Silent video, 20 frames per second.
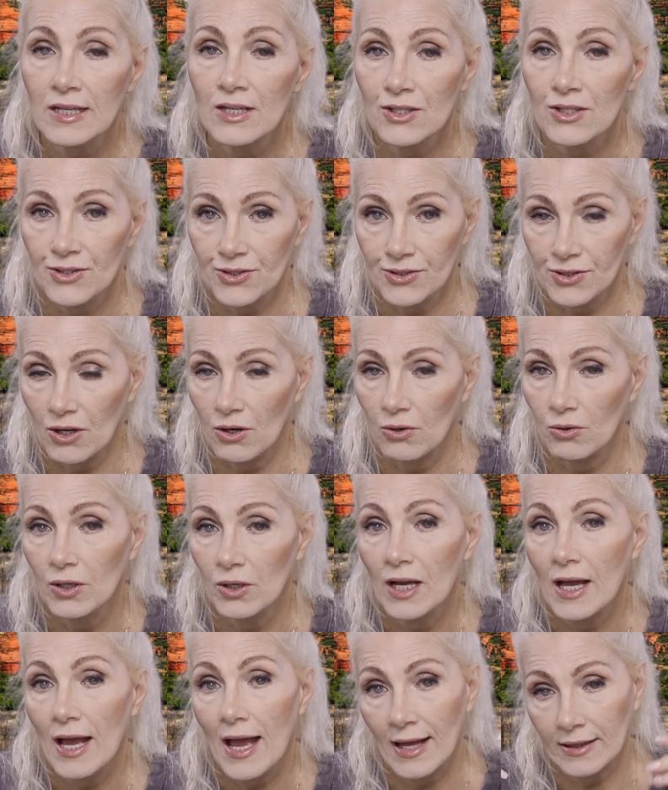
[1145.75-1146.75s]
So
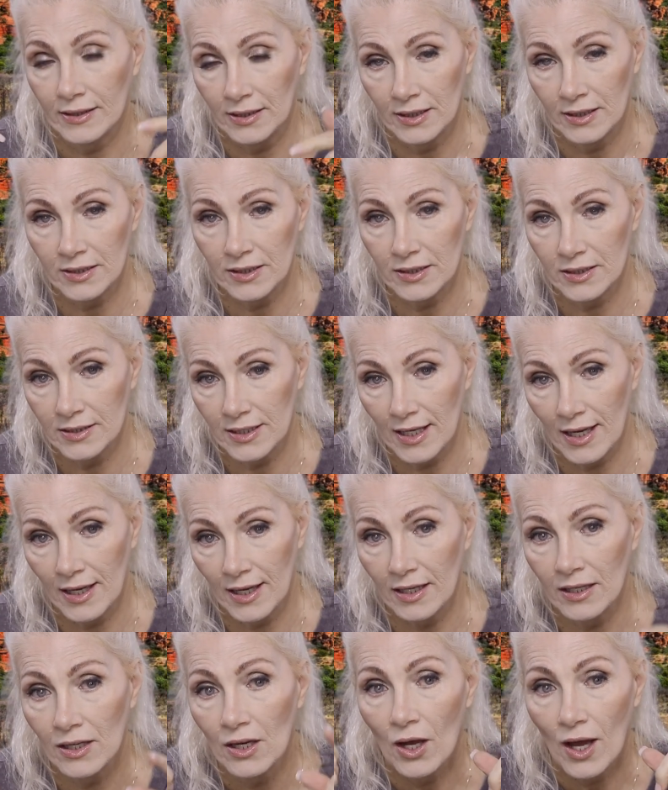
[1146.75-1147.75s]
at the end of the
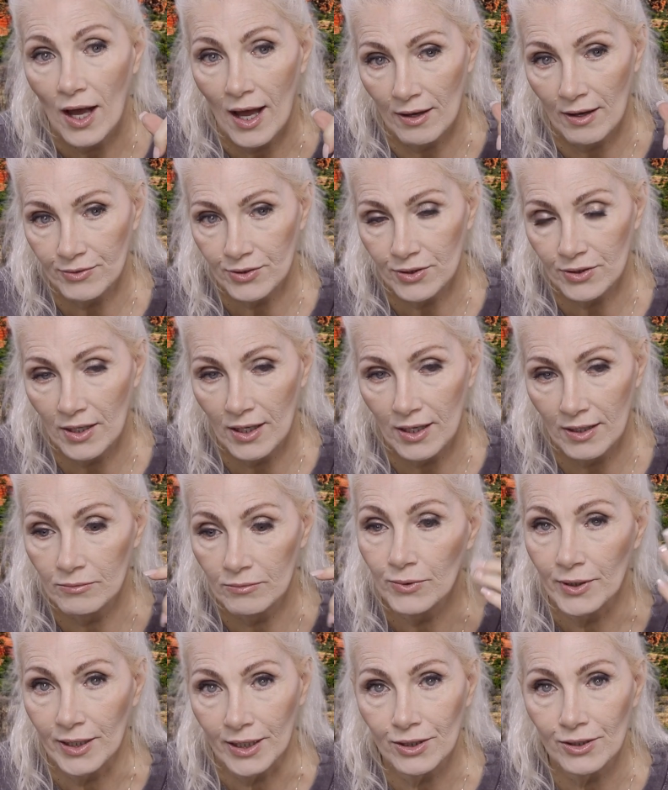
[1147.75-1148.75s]
day, after I,
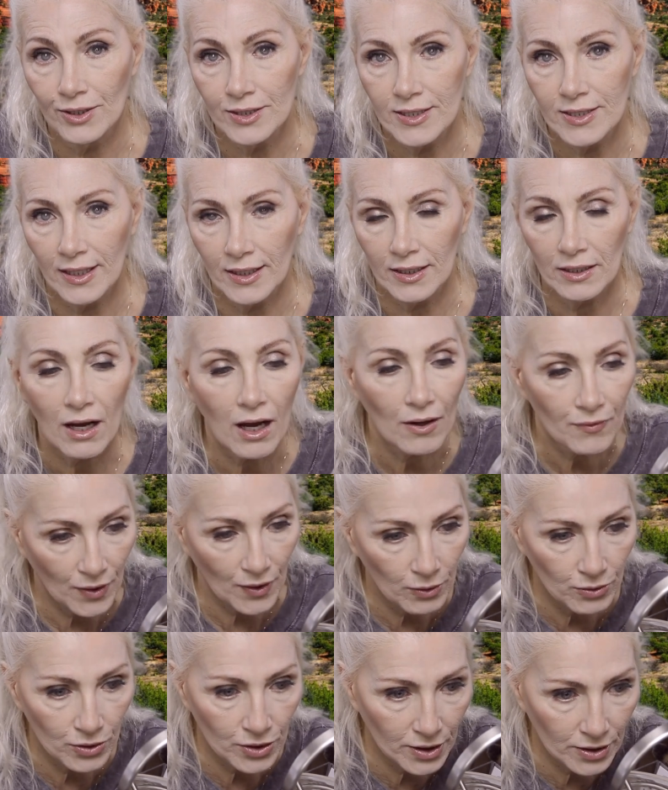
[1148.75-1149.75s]
when I go to take it off,
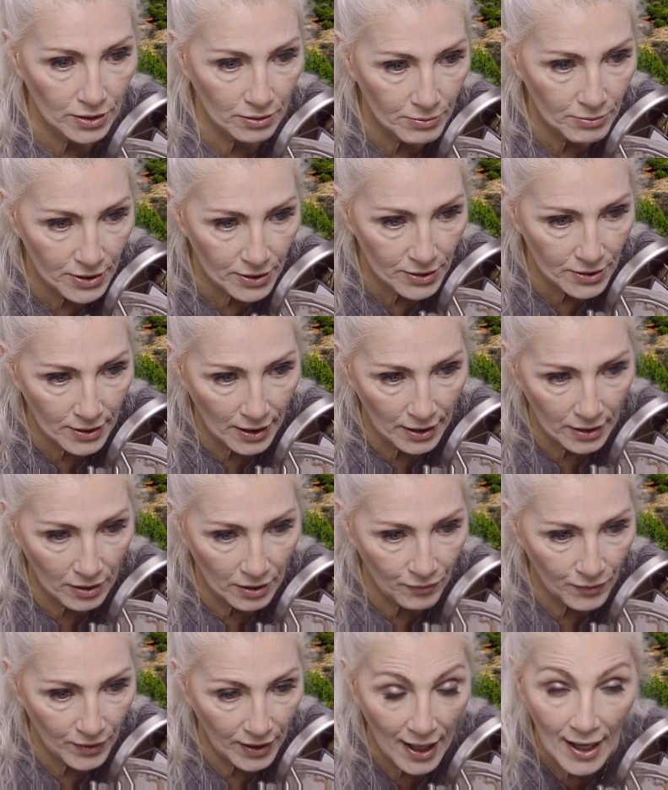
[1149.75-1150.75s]
I'll look in the mirror and
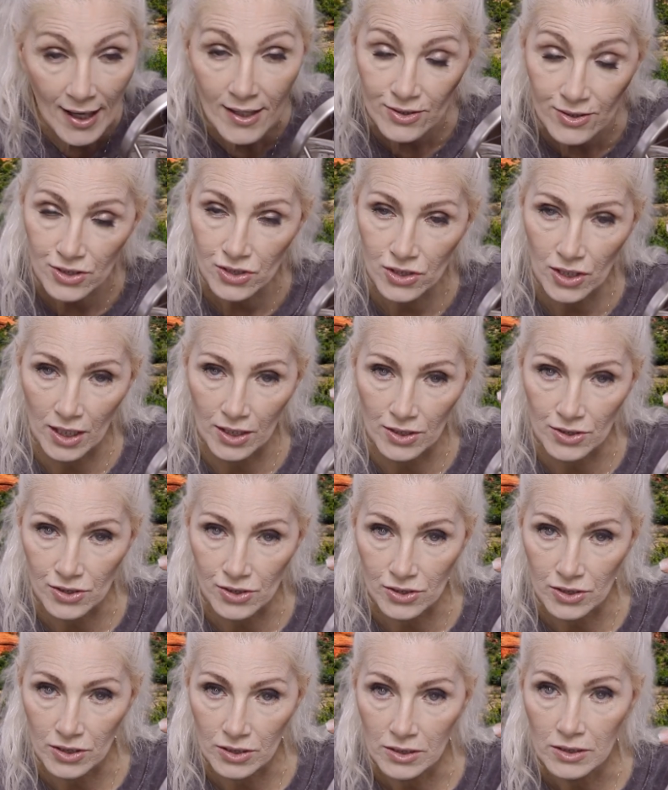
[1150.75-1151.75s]
if it has
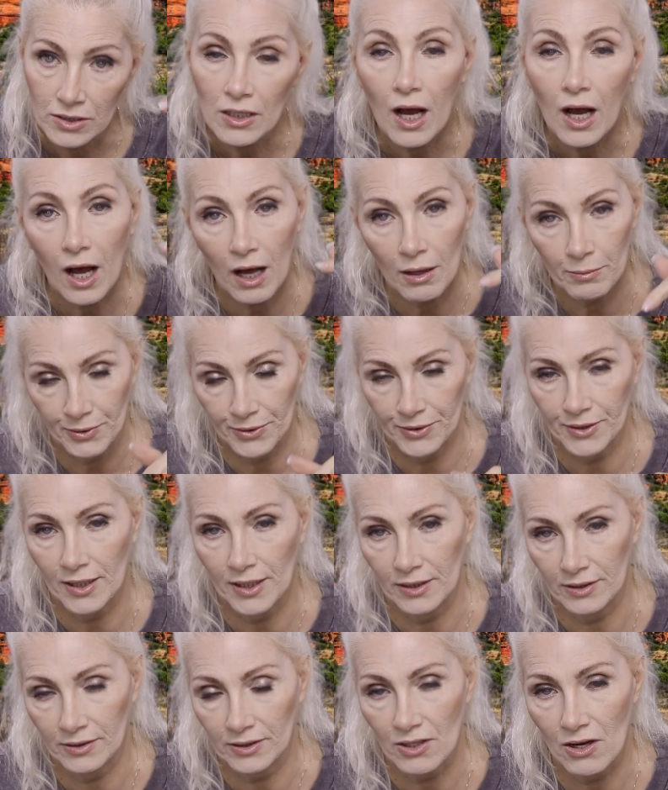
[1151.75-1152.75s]
changed, I'll put that
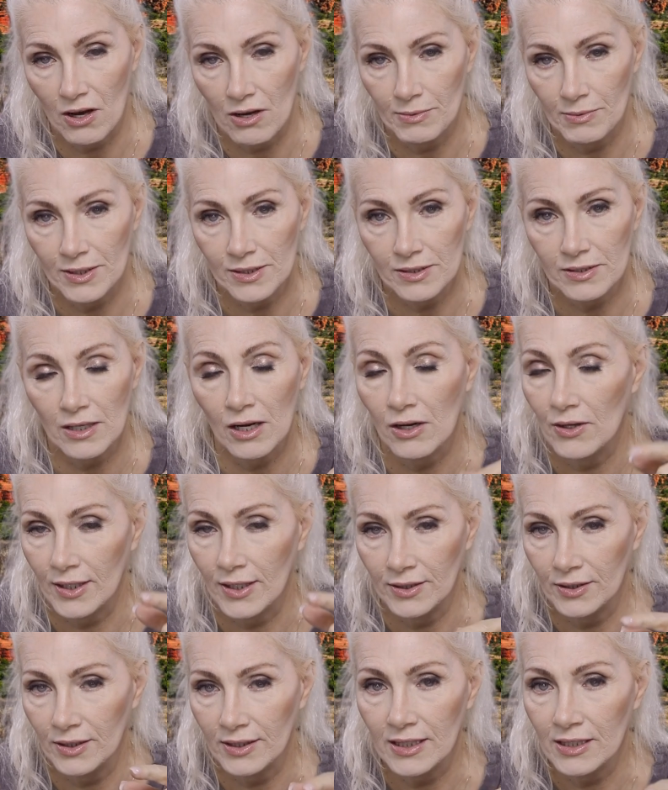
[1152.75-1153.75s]
in the comments or
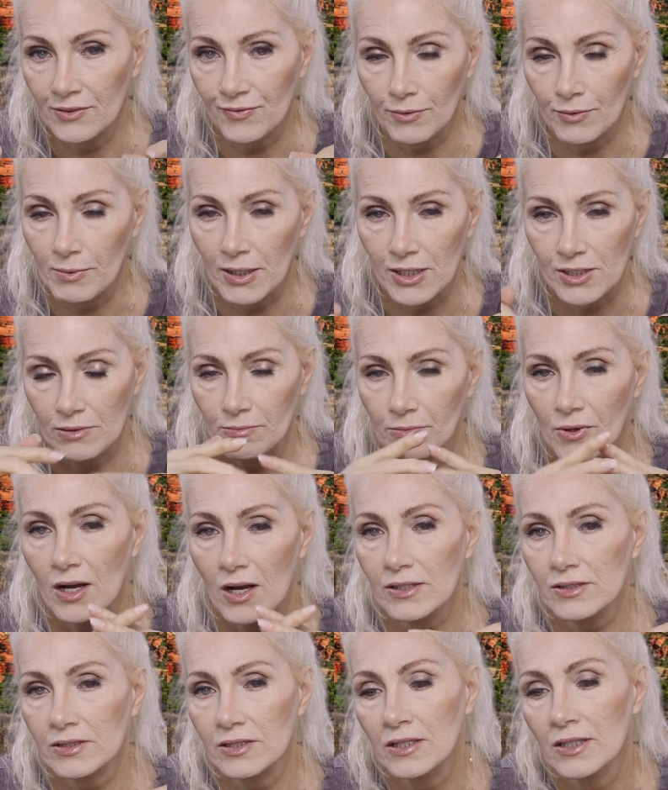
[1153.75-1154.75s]
in the information
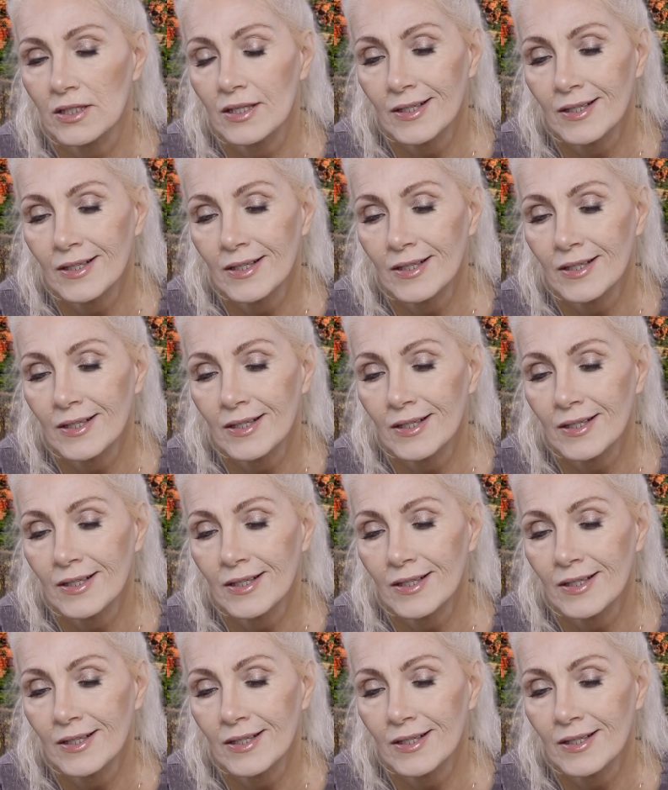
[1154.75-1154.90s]
box.